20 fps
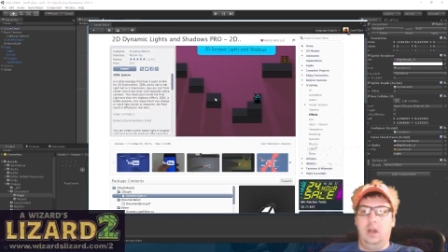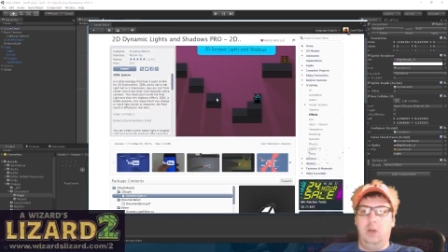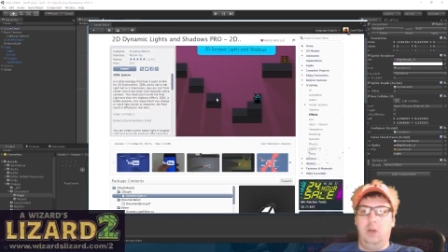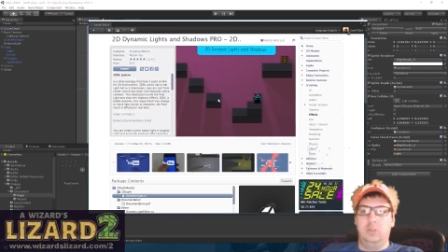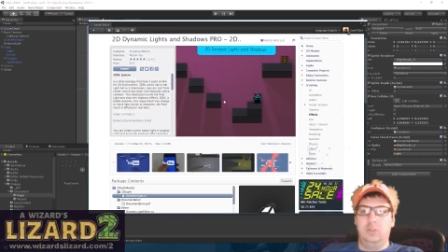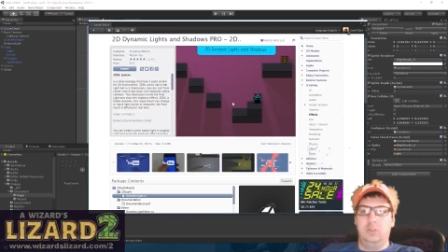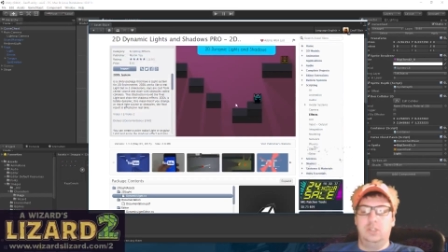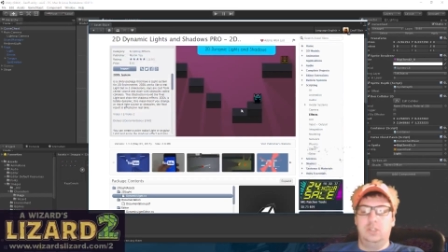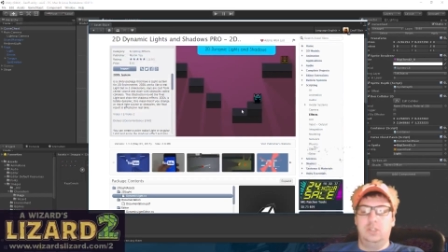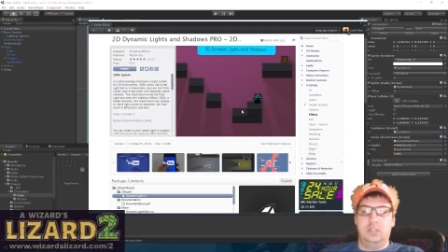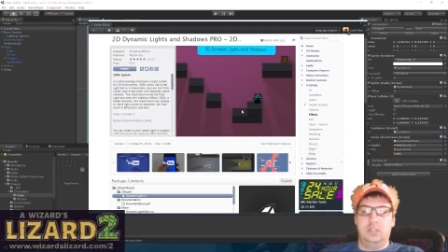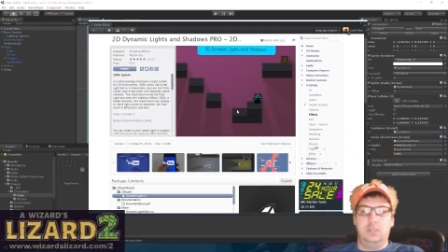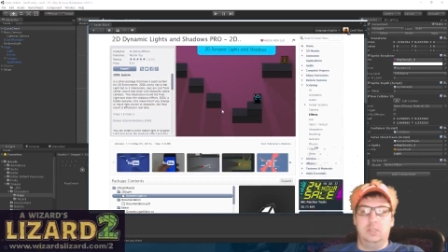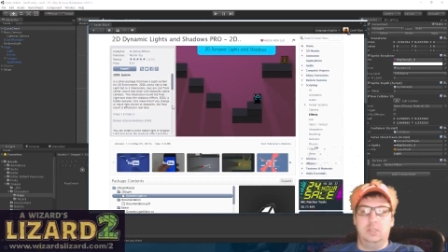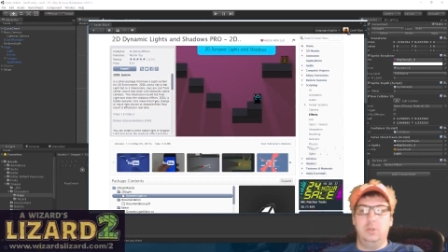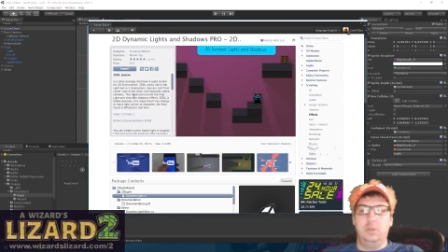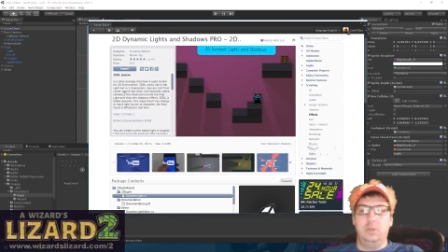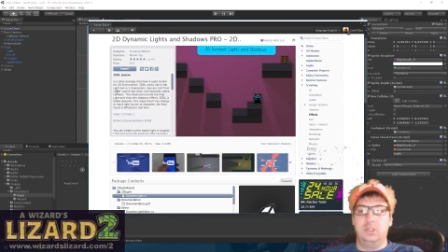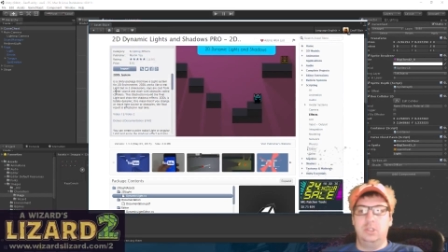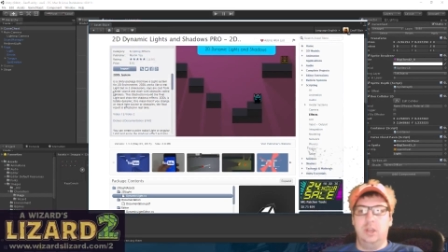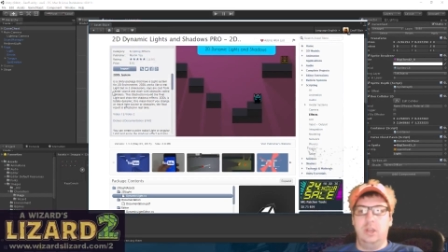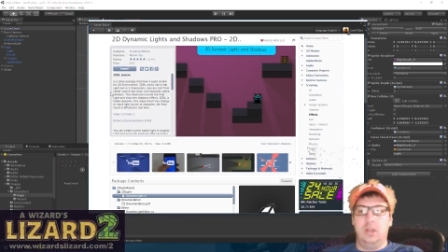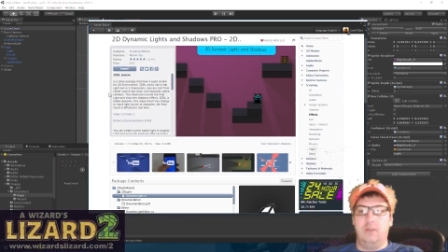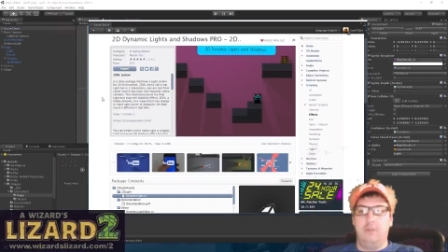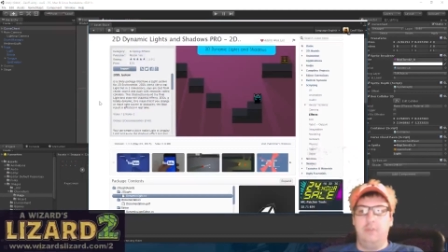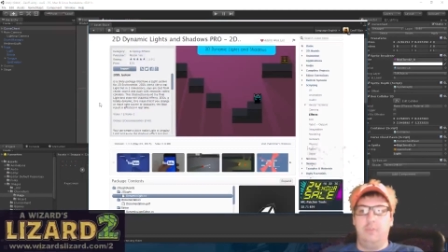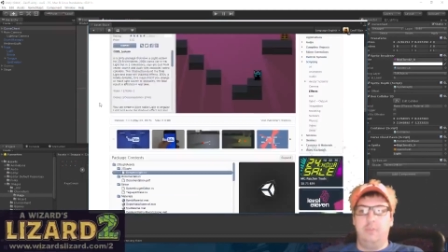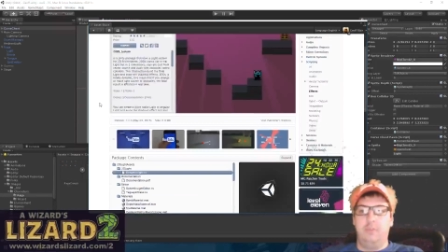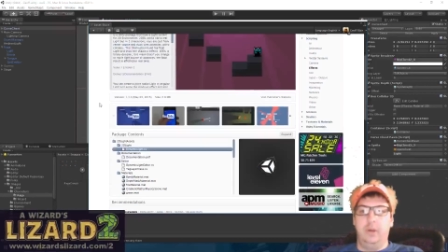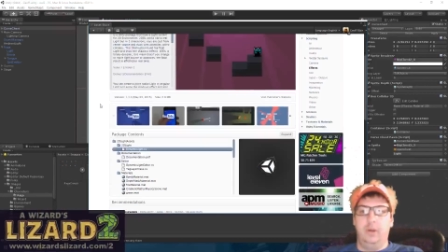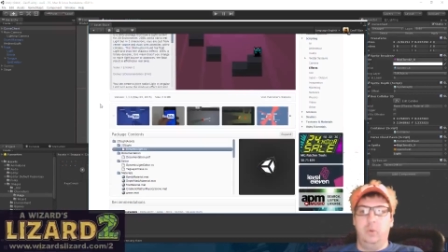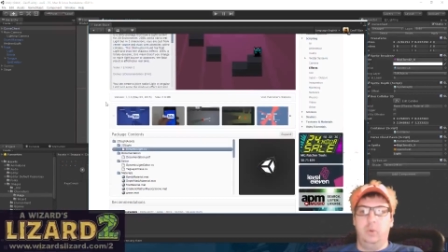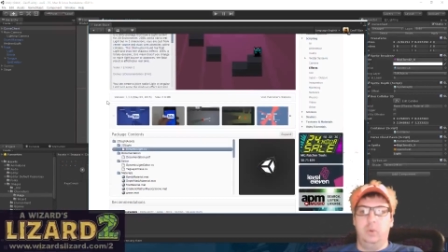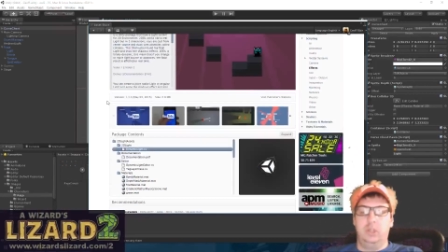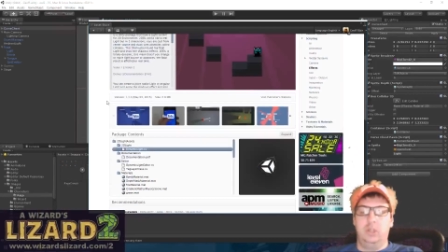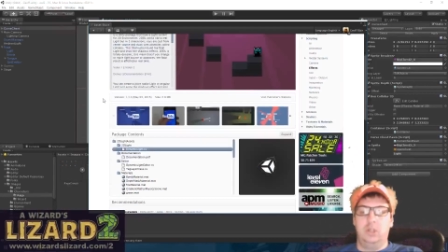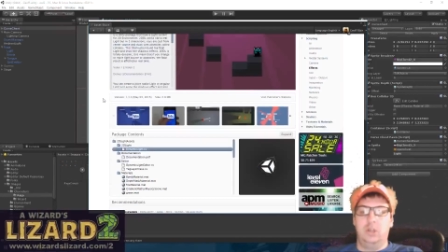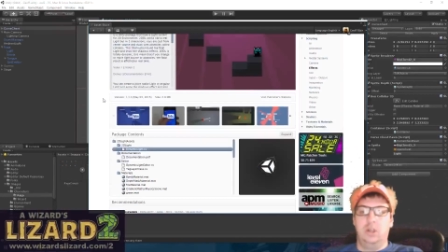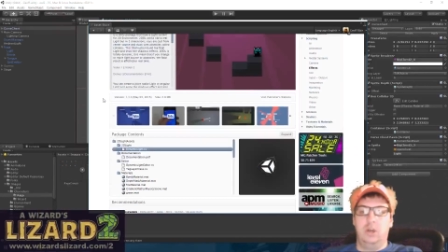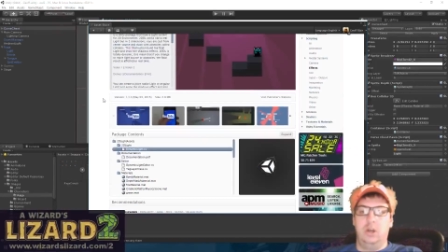which does similar stuff, but it
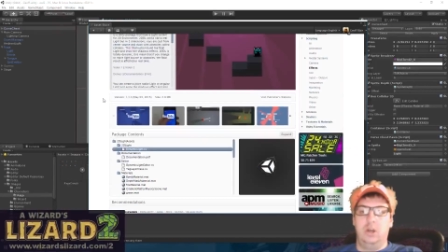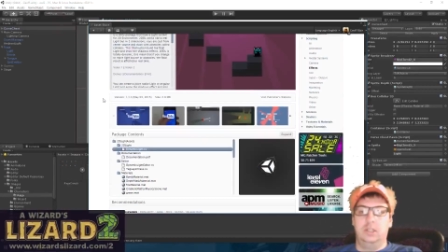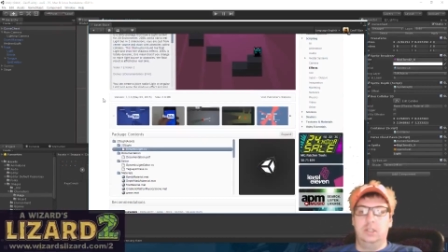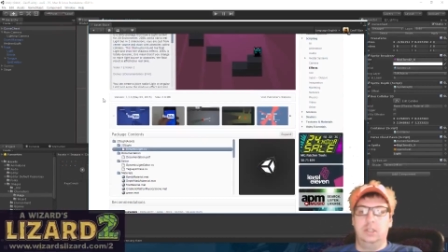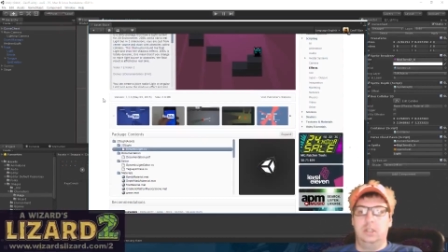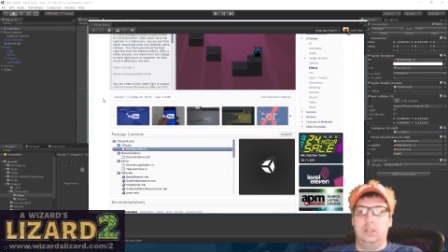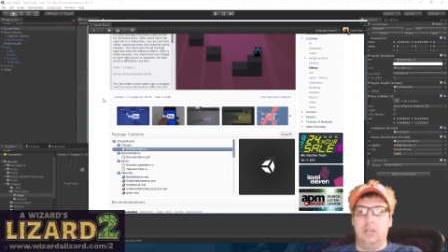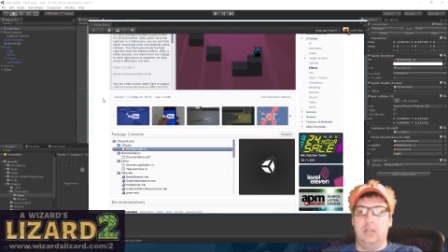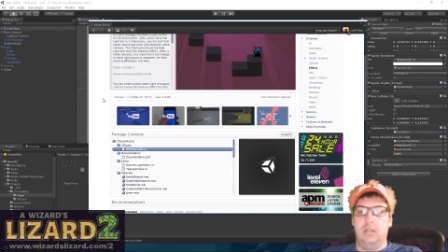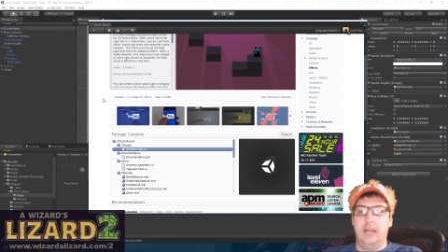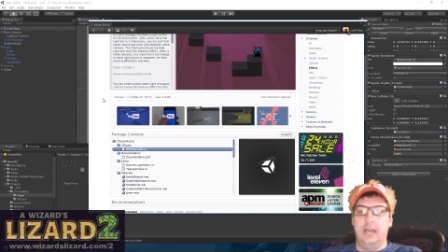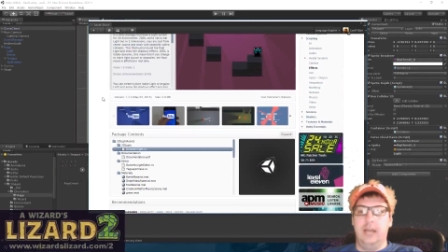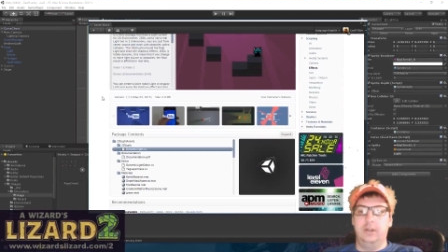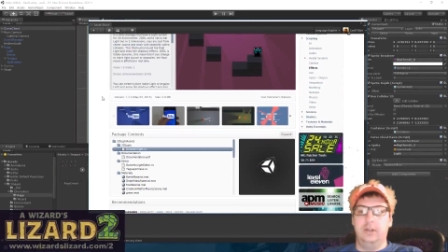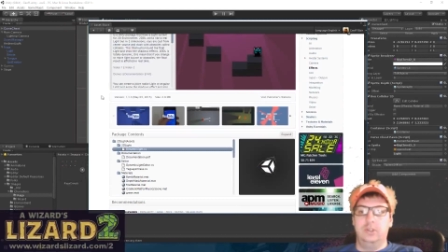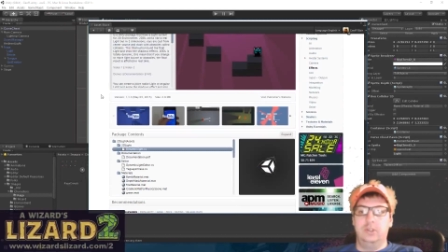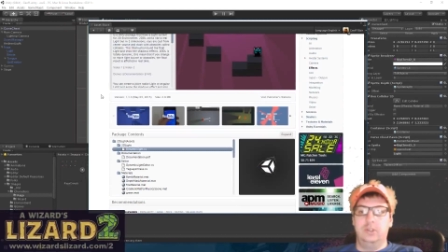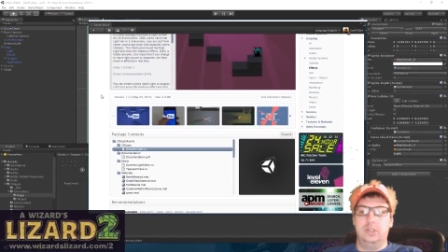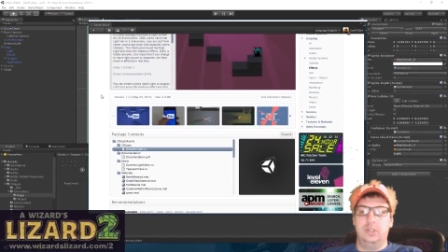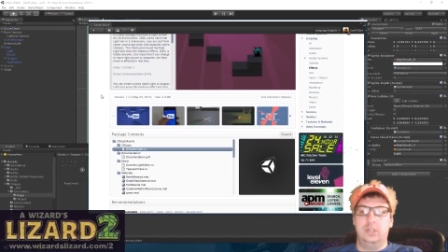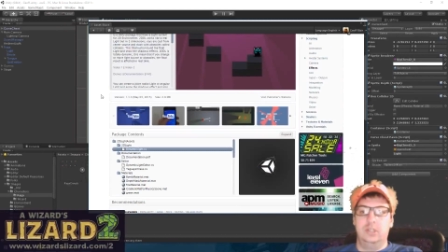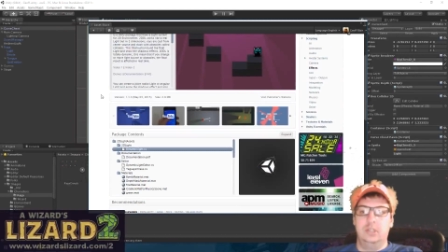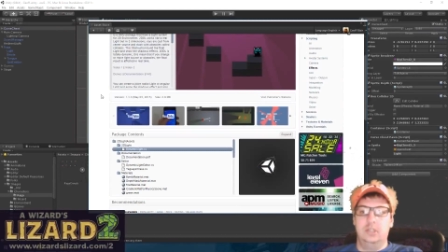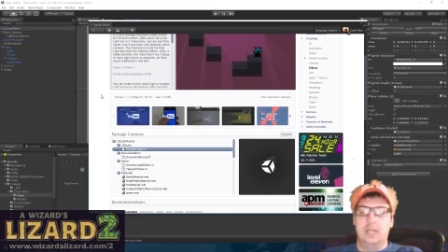works on colliders